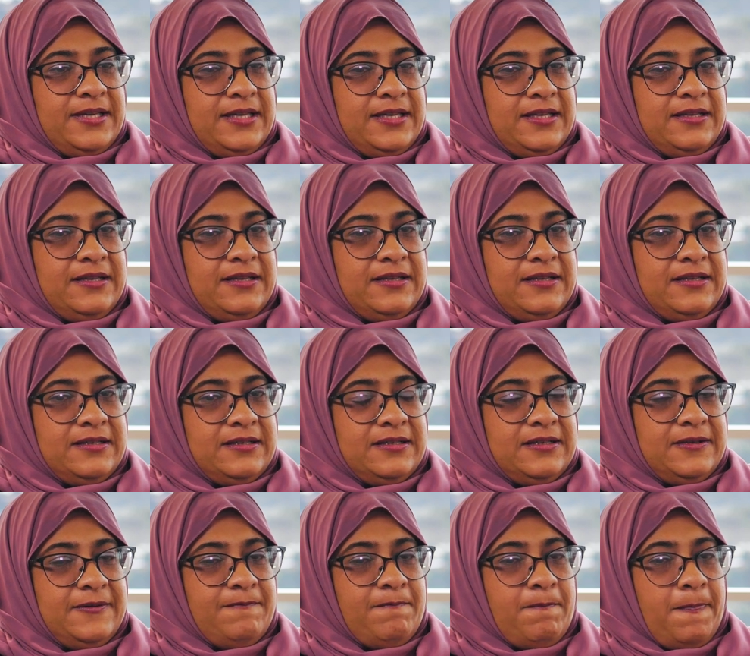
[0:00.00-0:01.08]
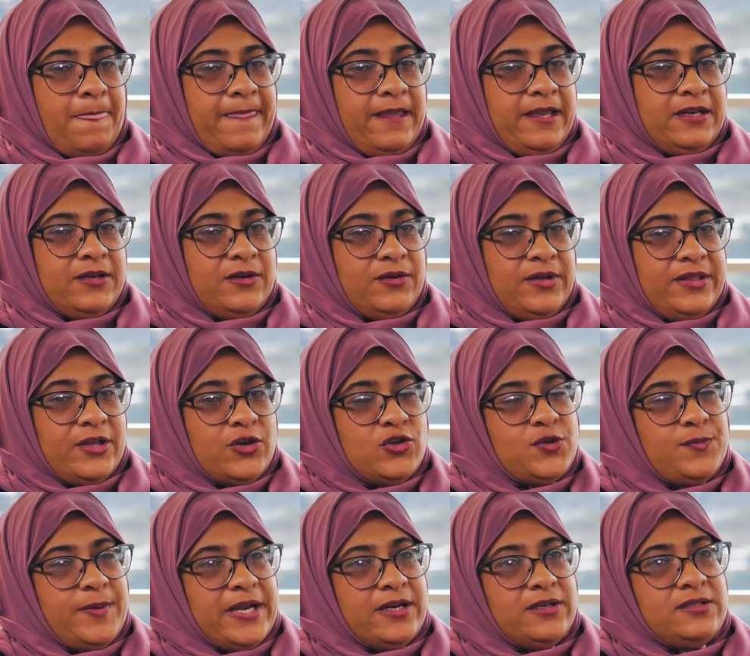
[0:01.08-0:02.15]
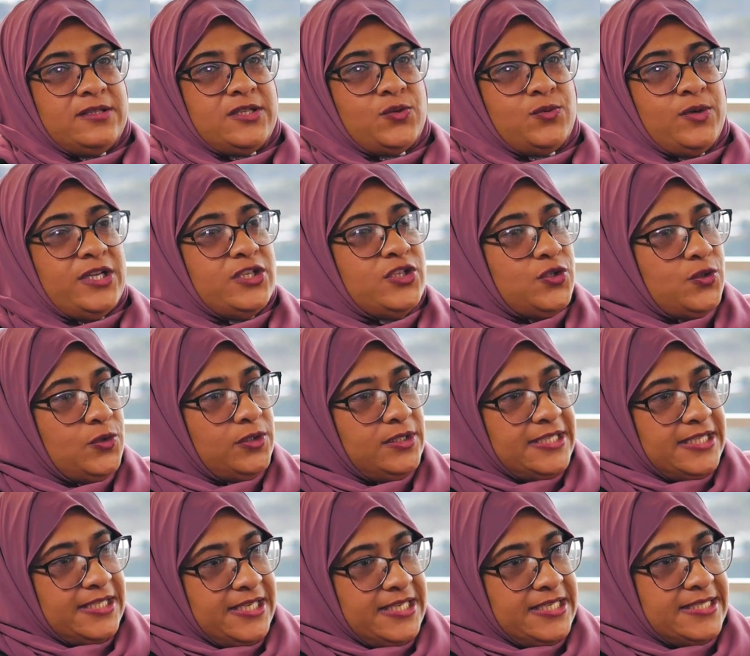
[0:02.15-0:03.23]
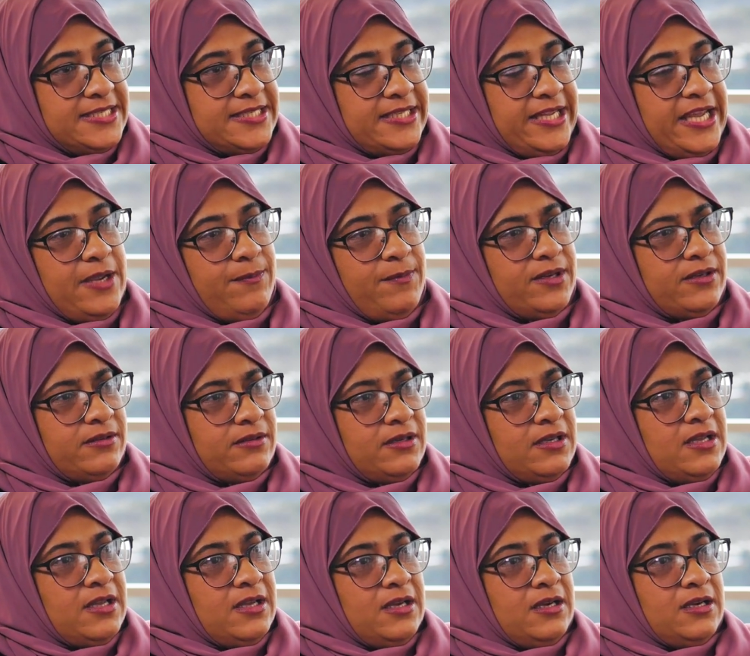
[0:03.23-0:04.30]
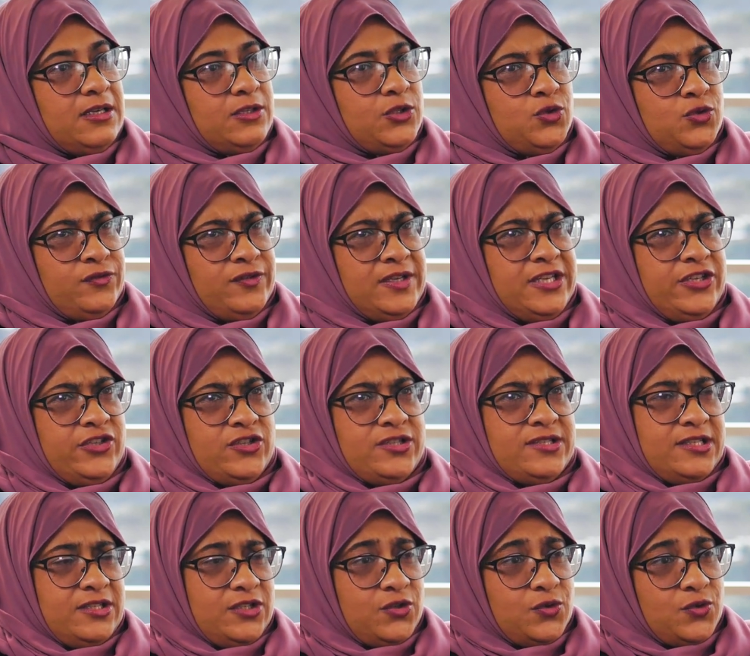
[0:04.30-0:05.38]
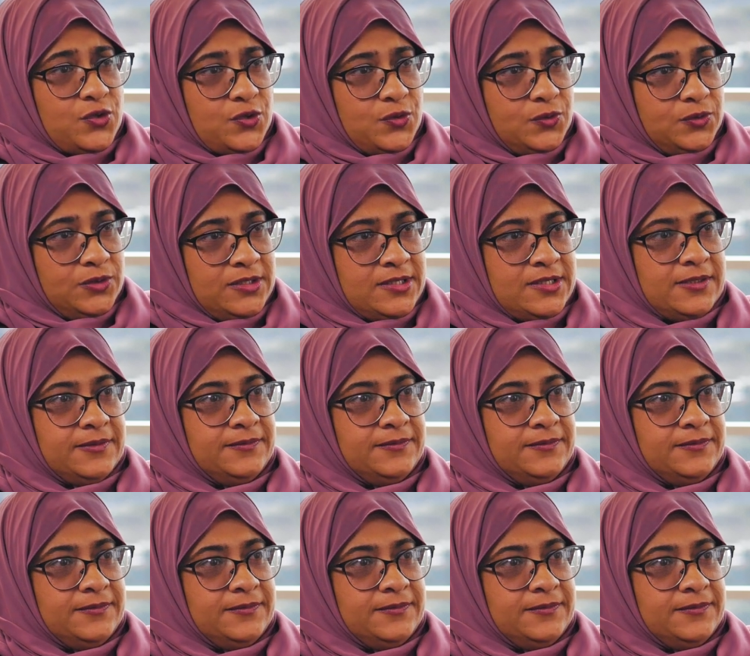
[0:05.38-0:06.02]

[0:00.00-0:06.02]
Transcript: know, and those panels were installed in the Eastern Cape in two villages and two schools.